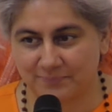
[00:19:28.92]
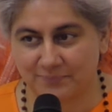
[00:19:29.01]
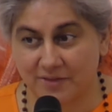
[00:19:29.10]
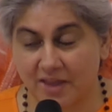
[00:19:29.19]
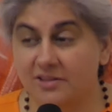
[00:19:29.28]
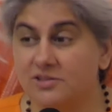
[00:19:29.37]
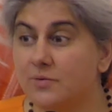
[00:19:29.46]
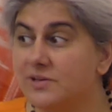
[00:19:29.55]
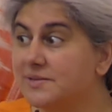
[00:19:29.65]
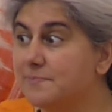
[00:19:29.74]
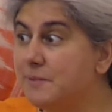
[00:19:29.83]
And so
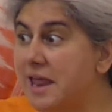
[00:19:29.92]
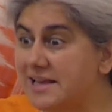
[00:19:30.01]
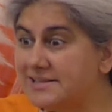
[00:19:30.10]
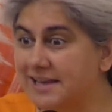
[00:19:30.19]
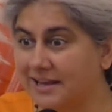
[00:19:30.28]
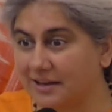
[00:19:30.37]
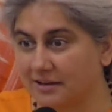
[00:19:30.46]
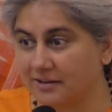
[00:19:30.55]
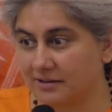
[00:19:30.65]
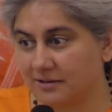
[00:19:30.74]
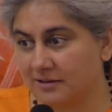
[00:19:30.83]
it's a blessing.
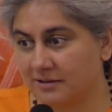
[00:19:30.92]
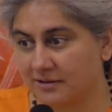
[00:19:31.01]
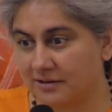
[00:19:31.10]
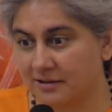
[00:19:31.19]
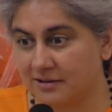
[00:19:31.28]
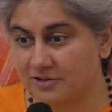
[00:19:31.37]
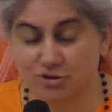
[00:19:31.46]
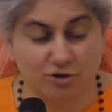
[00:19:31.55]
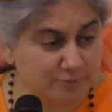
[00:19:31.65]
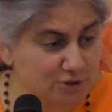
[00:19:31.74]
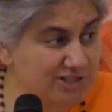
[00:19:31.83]

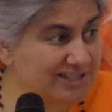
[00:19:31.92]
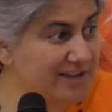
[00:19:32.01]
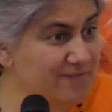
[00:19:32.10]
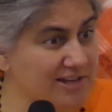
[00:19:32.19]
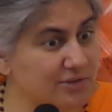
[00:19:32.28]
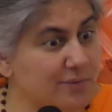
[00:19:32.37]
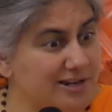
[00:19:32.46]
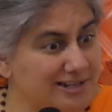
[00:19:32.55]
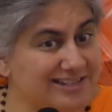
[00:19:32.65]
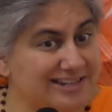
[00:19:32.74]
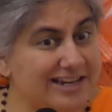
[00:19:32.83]
Scriptures give us what
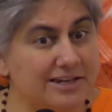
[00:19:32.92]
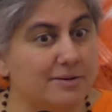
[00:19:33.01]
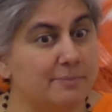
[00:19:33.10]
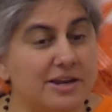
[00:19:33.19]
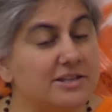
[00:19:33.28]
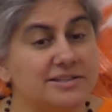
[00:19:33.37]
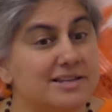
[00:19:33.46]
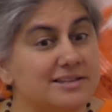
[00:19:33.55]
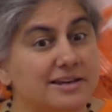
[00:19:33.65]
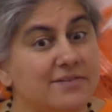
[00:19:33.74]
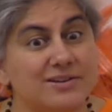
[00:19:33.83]
is needed, but it
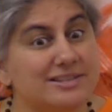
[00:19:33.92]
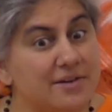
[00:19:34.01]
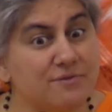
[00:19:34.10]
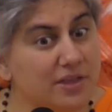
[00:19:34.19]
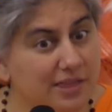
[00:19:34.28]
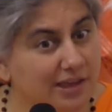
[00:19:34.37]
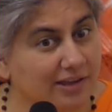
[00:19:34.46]
doesn't give us everything.